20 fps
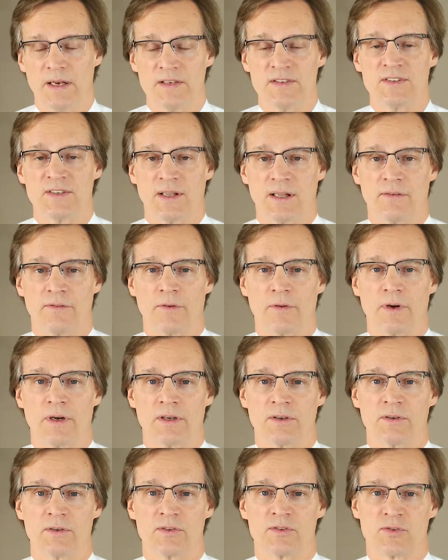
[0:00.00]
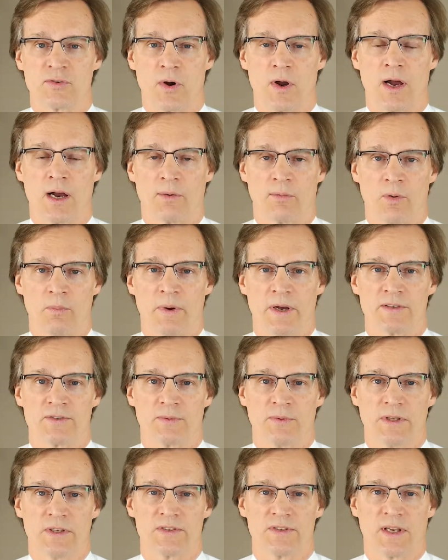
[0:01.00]
is still a very strong, robust
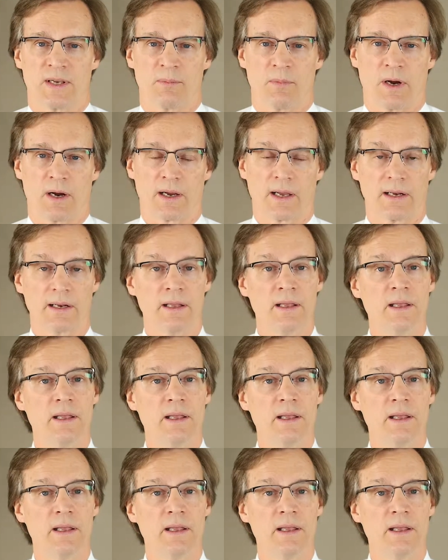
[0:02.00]
real estate market.